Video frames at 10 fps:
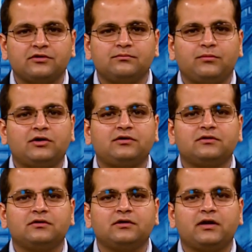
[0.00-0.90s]
but
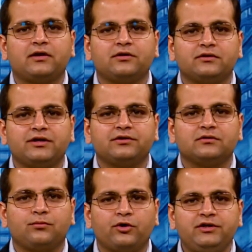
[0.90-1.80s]
at a later
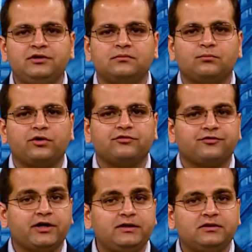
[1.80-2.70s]
point
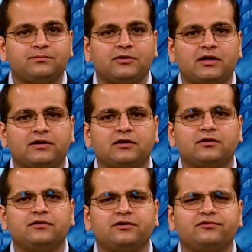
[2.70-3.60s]
modified the plan
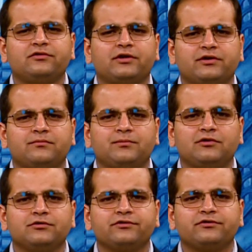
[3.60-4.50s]
under its inherent
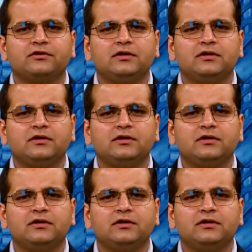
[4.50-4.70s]
powers.